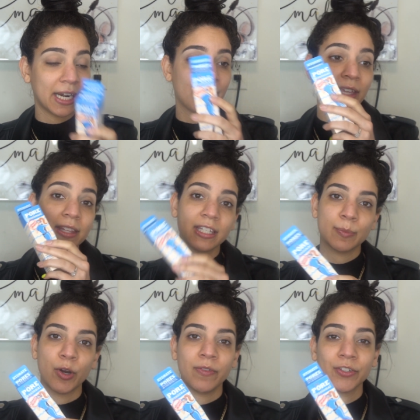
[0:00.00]
I think this is
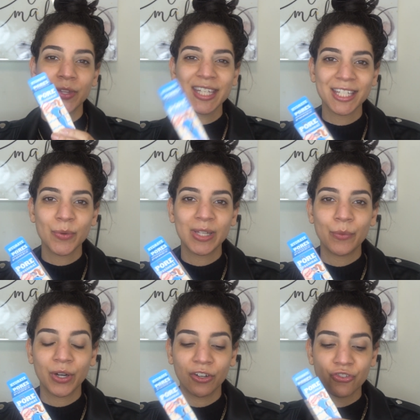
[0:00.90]
perfect. So this is the one
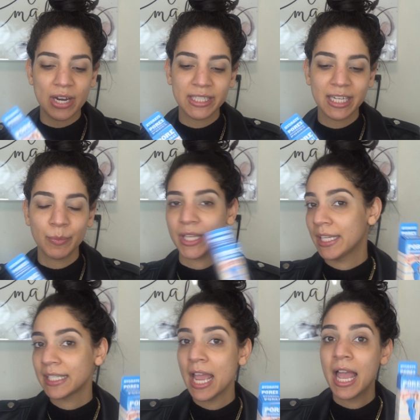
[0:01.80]
that we're going to try today
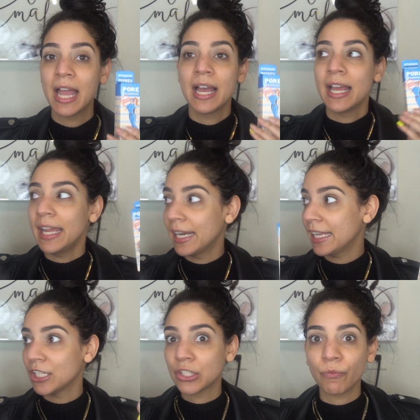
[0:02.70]
because it
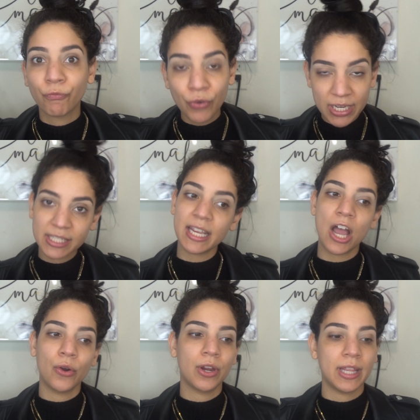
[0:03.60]
is freezing
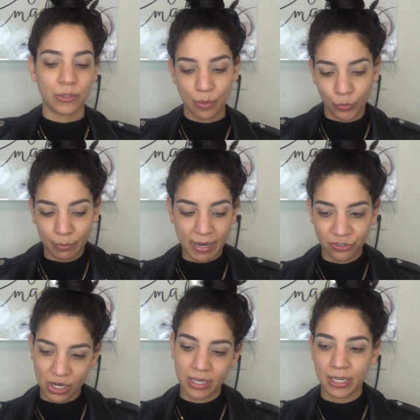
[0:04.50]
out here. That's why I'm wearing my
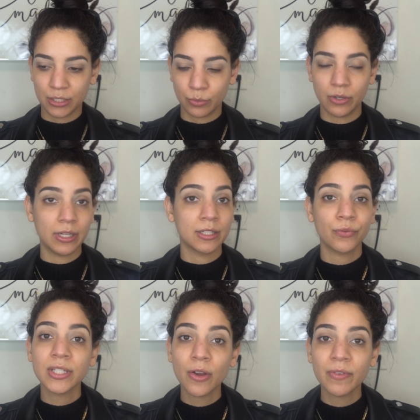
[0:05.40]
jacket as well. It is
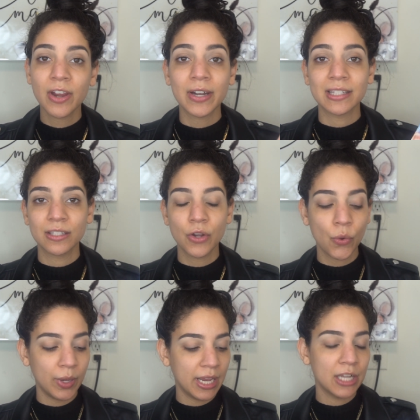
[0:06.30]
freezing over here. It's
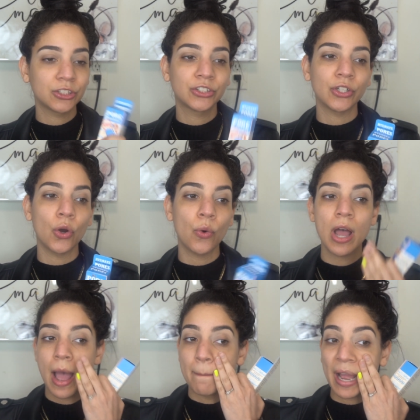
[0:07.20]
snowing, so
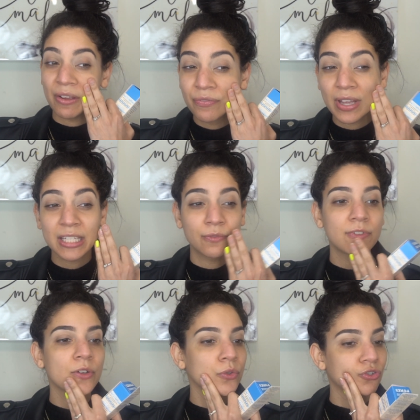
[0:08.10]
my face
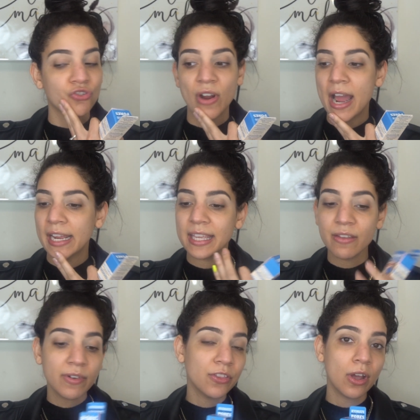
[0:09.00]
feels dry,
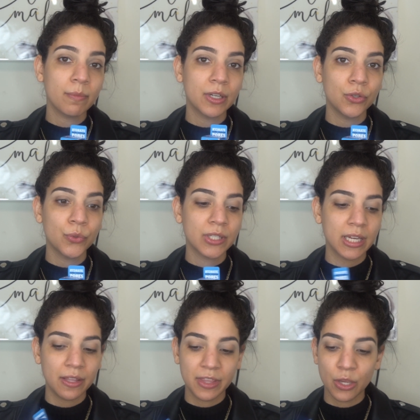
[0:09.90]
even though I've been
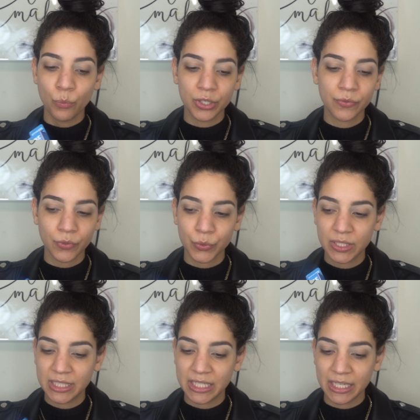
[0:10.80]
using the Wishful
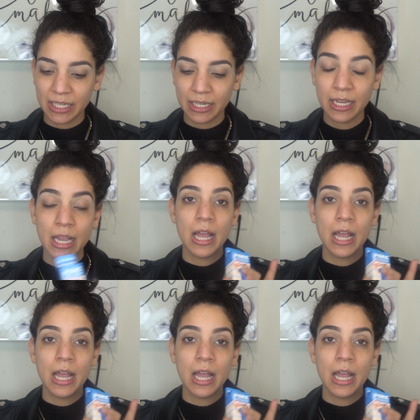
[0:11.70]
Skin